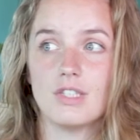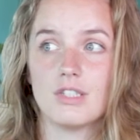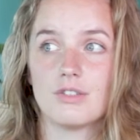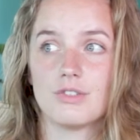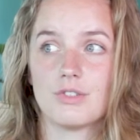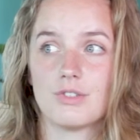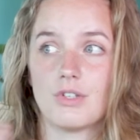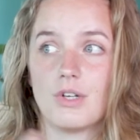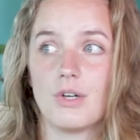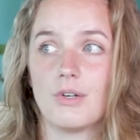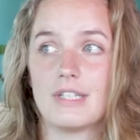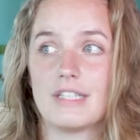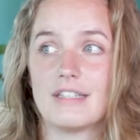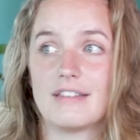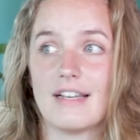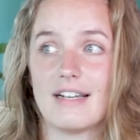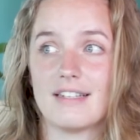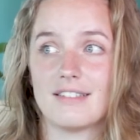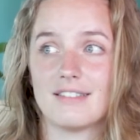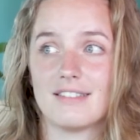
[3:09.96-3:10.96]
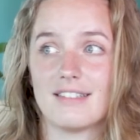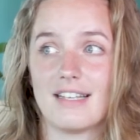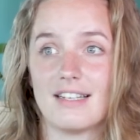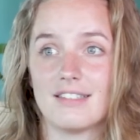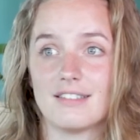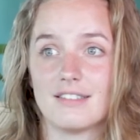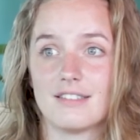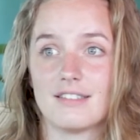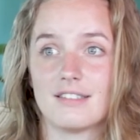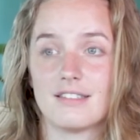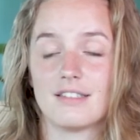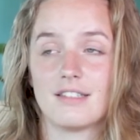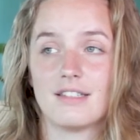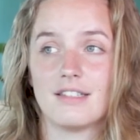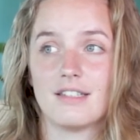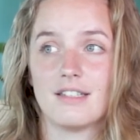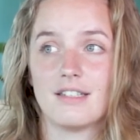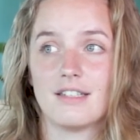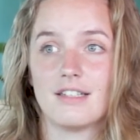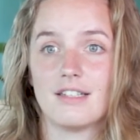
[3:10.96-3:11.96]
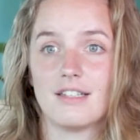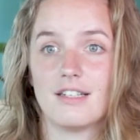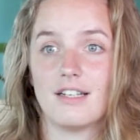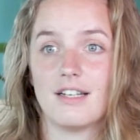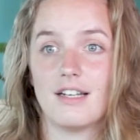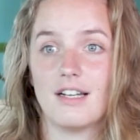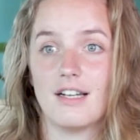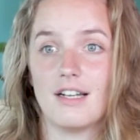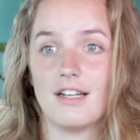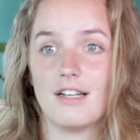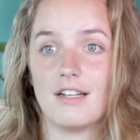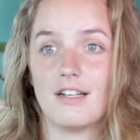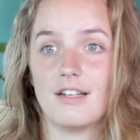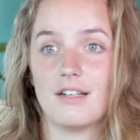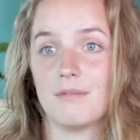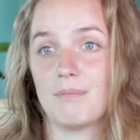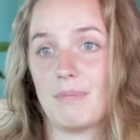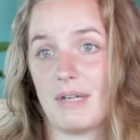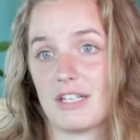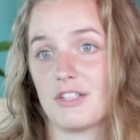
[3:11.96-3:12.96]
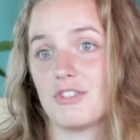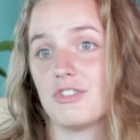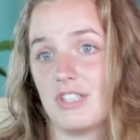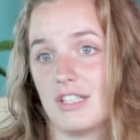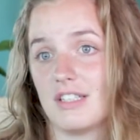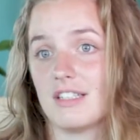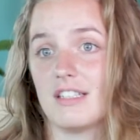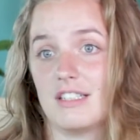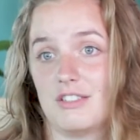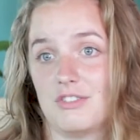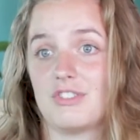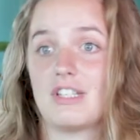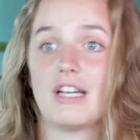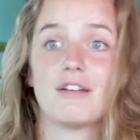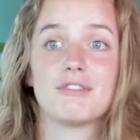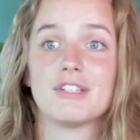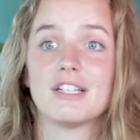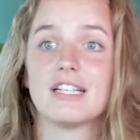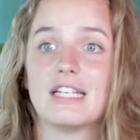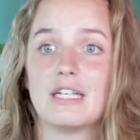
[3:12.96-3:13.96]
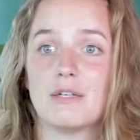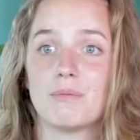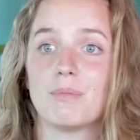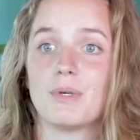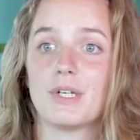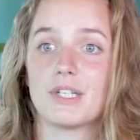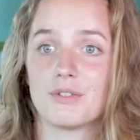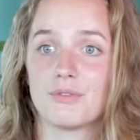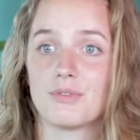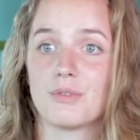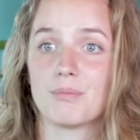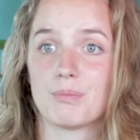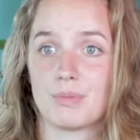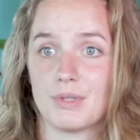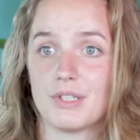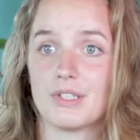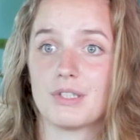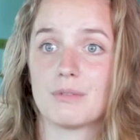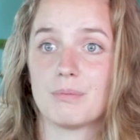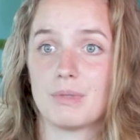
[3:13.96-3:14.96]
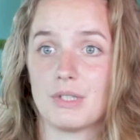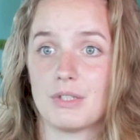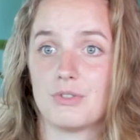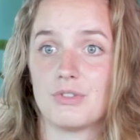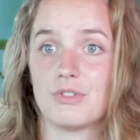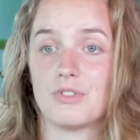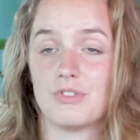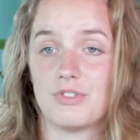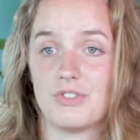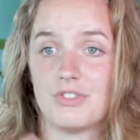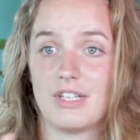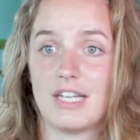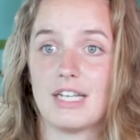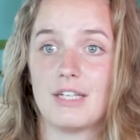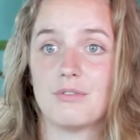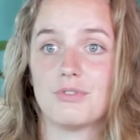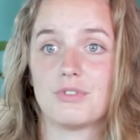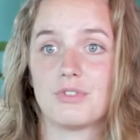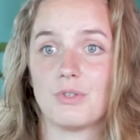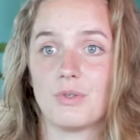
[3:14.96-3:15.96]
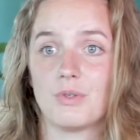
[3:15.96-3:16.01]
So in that sense, packaging is definitely a part of the product because it saves